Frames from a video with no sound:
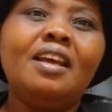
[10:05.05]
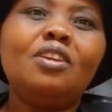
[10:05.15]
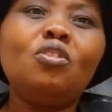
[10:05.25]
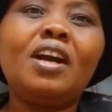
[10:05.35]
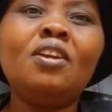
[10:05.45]

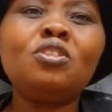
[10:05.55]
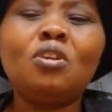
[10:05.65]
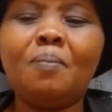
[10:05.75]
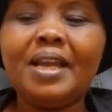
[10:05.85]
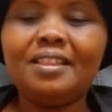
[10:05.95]
You can
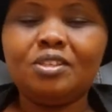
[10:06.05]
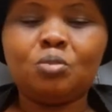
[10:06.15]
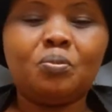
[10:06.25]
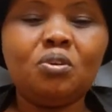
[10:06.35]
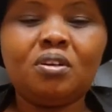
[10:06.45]
also buy this
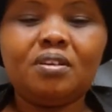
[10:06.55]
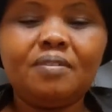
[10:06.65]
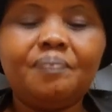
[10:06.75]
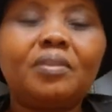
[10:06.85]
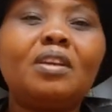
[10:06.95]
book,
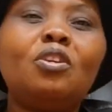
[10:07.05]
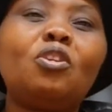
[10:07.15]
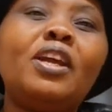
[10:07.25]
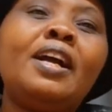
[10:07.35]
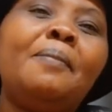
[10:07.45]

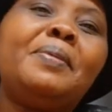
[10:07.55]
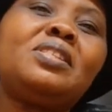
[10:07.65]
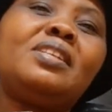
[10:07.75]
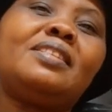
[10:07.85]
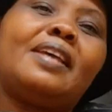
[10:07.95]
Growing a
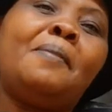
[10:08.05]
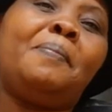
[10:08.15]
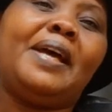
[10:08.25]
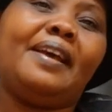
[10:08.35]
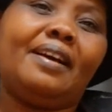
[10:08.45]
Business
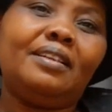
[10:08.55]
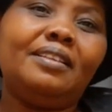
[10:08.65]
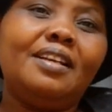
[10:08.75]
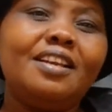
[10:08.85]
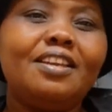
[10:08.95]
Empire.
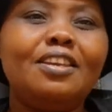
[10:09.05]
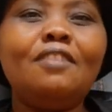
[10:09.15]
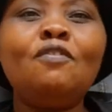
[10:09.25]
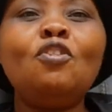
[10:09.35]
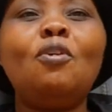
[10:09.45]

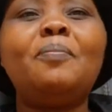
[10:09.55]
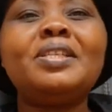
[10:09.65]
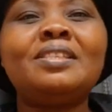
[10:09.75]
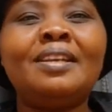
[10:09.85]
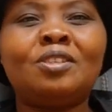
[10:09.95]
If you're a
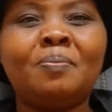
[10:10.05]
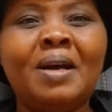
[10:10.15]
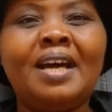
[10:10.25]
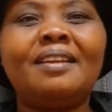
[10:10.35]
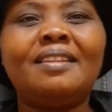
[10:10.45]

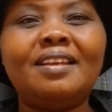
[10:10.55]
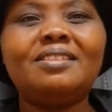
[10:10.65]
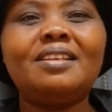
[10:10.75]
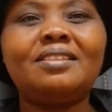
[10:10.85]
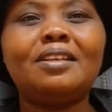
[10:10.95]
businessman,
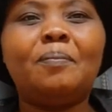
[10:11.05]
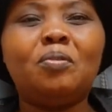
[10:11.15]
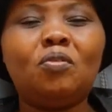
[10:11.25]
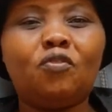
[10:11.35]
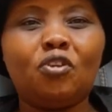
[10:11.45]
this is the
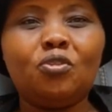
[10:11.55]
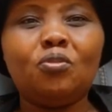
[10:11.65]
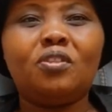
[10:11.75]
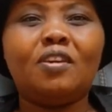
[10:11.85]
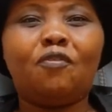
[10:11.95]
book for
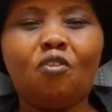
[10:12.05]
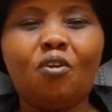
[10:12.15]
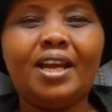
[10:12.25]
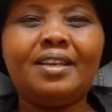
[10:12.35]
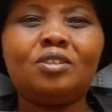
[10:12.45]
you. The
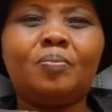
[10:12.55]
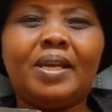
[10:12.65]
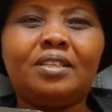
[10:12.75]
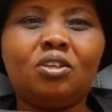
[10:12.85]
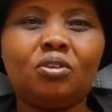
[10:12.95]
foreword is
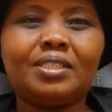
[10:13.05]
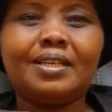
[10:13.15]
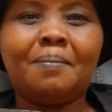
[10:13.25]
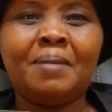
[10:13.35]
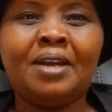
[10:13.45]
by
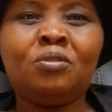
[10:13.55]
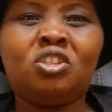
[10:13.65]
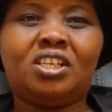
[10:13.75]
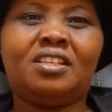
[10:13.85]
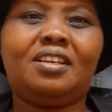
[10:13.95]
Dr. Manu
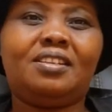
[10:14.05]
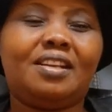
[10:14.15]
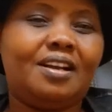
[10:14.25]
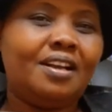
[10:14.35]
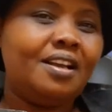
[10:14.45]

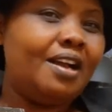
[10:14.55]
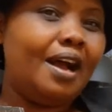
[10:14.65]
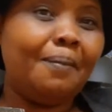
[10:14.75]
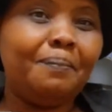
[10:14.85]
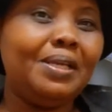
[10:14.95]
Chandaria,
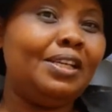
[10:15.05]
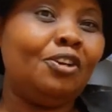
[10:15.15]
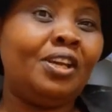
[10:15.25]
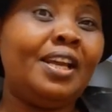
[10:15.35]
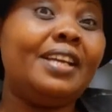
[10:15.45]
a
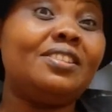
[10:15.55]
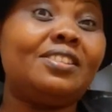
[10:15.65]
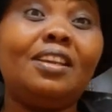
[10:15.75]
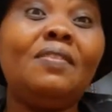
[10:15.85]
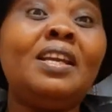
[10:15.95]
billionaire. He's
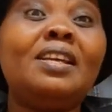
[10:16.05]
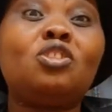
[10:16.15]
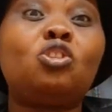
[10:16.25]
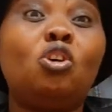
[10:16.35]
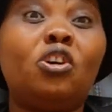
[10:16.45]
given a
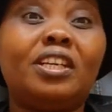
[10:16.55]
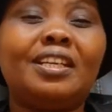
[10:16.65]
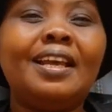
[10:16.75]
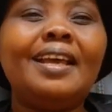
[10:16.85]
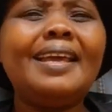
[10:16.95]
story,
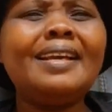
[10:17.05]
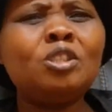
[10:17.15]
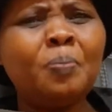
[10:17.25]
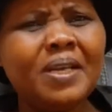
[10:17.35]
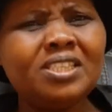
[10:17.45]

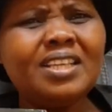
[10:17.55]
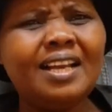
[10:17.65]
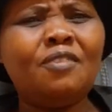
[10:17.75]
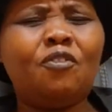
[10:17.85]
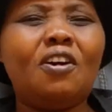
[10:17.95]

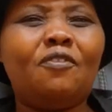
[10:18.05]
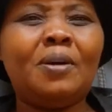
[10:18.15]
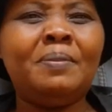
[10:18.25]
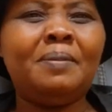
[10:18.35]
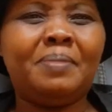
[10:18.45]
especially for a
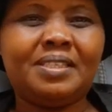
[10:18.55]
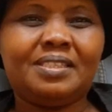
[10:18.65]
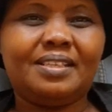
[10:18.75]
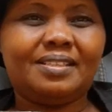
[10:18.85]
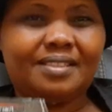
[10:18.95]
family
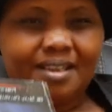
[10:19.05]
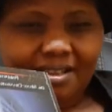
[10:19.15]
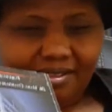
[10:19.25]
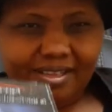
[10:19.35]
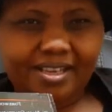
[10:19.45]
business.
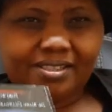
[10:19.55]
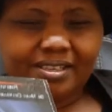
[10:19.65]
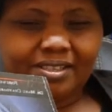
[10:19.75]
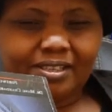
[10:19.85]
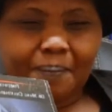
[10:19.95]
This
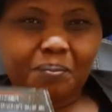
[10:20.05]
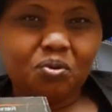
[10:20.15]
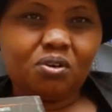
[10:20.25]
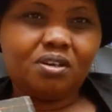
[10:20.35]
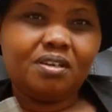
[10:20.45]
is the
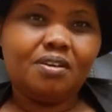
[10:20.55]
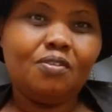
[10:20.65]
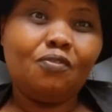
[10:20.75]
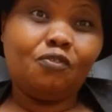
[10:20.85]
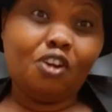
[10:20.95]
book
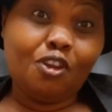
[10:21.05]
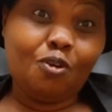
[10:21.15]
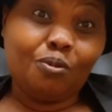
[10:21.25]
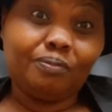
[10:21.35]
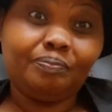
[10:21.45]
for
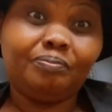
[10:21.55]
you.